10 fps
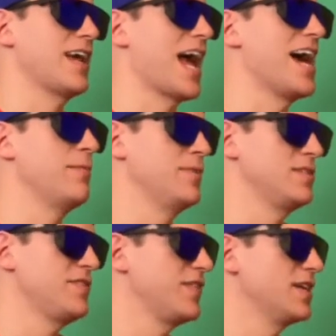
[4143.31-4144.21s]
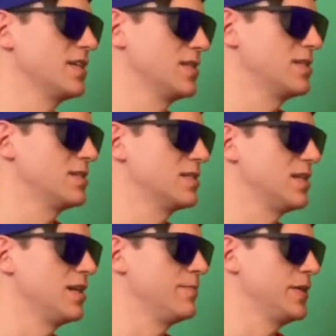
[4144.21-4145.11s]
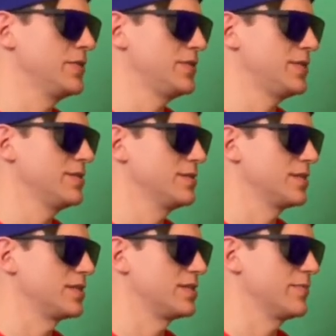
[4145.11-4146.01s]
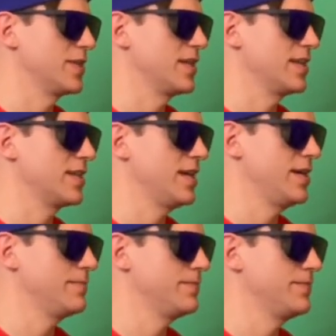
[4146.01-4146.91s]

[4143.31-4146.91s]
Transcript: atmosphere, almost, or something like that?